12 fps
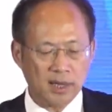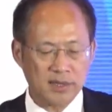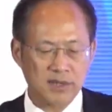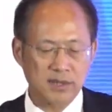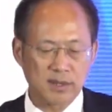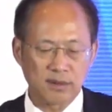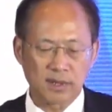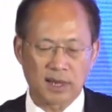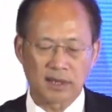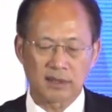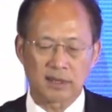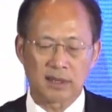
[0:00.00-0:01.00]
us,
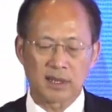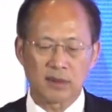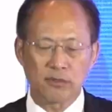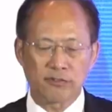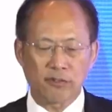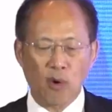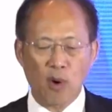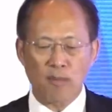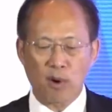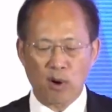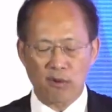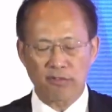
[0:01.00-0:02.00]
okay, the new form
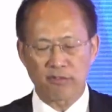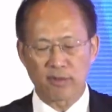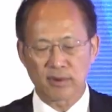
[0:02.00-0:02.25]
of